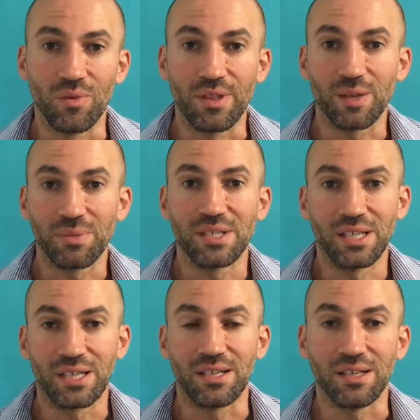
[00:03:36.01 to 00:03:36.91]
with that
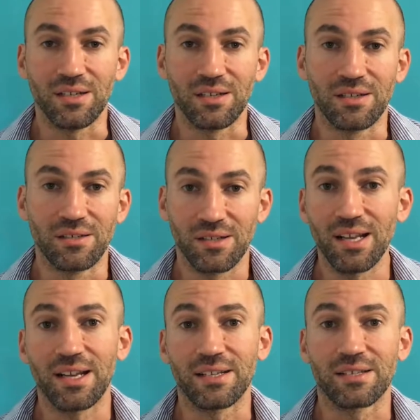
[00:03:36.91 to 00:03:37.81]
particular
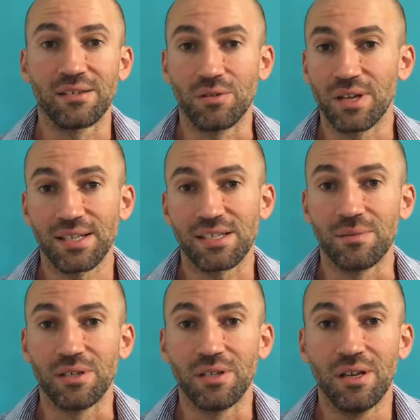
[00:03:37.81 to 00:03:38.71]
client or
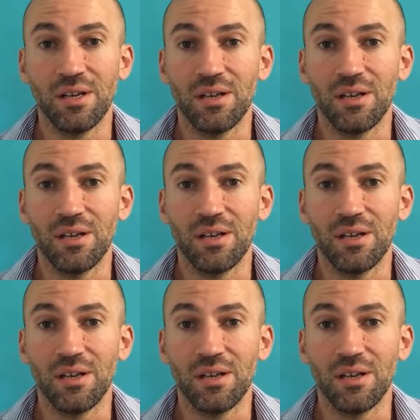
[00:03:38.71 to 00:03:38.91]
customer.